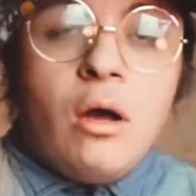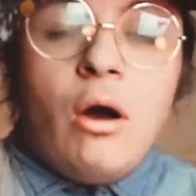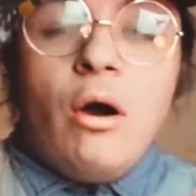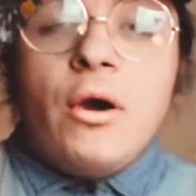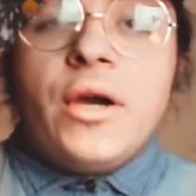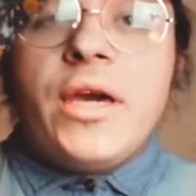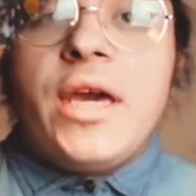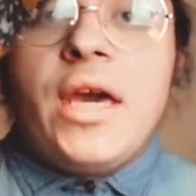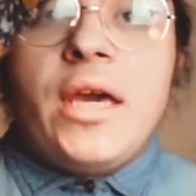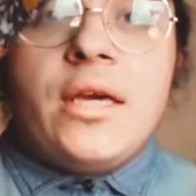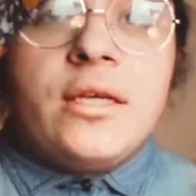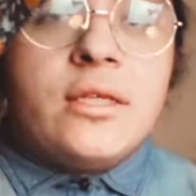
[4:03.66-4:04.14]

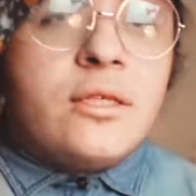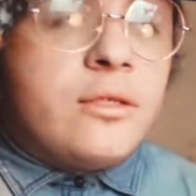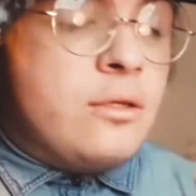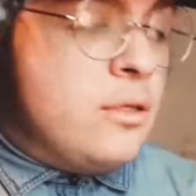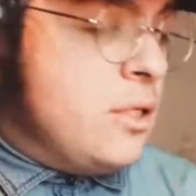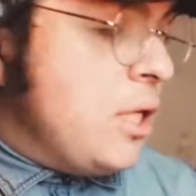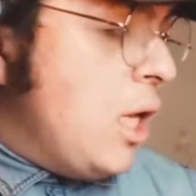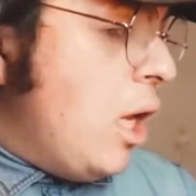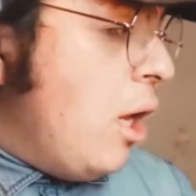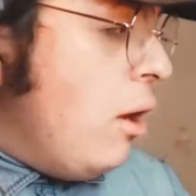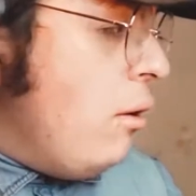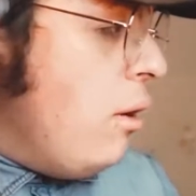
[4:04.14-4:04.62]
Okay,
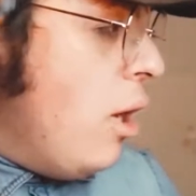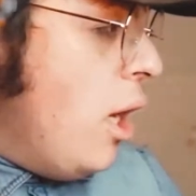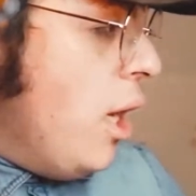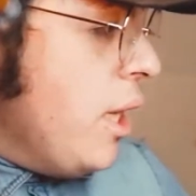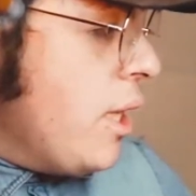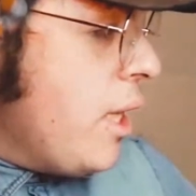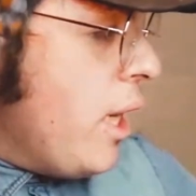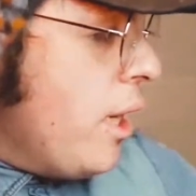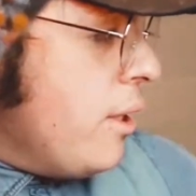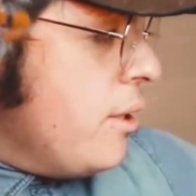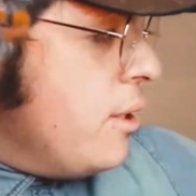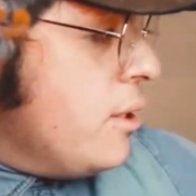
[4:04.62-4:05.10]
so now
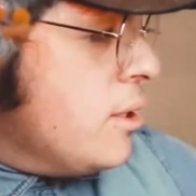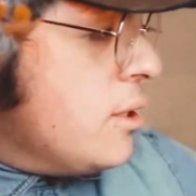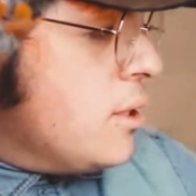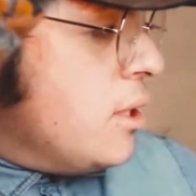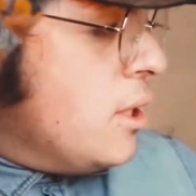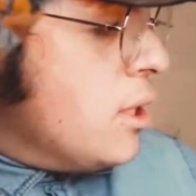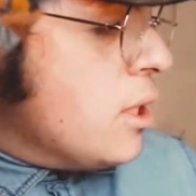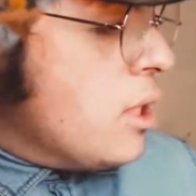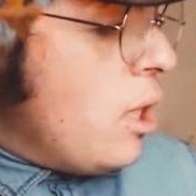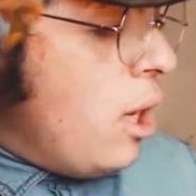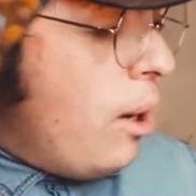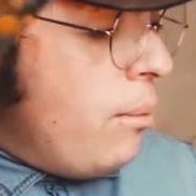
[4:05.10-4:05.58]
I got this
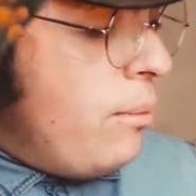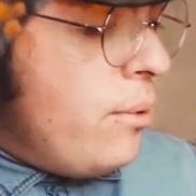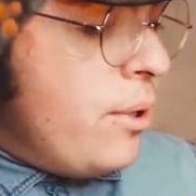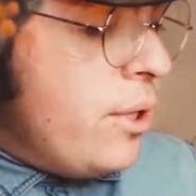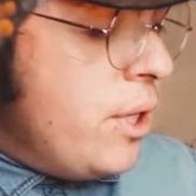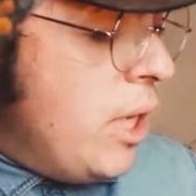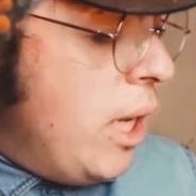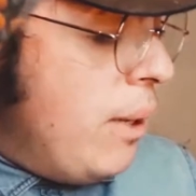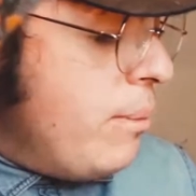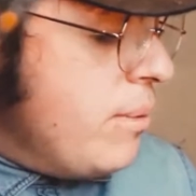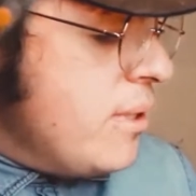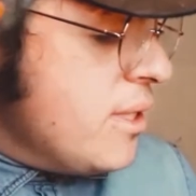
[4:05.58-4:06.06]
thing
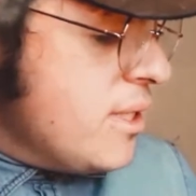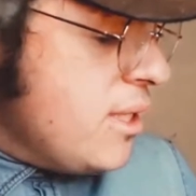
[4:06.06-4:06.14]
covered up.